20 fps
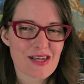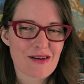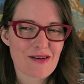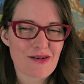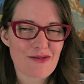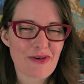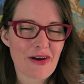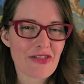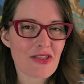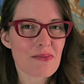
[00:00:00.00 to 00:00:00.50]

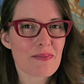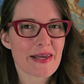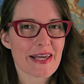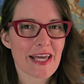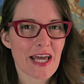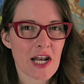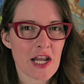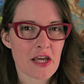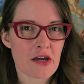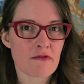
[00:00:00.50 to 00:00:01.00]
the
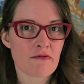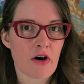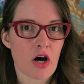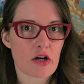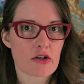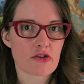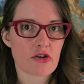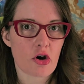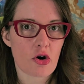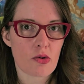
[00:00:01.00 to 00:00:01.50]
beginning of
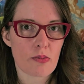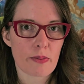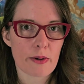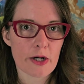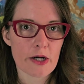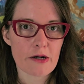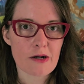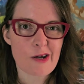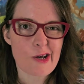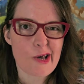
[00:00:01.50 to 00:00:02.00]

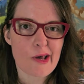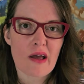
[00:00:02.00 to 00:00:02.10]
October,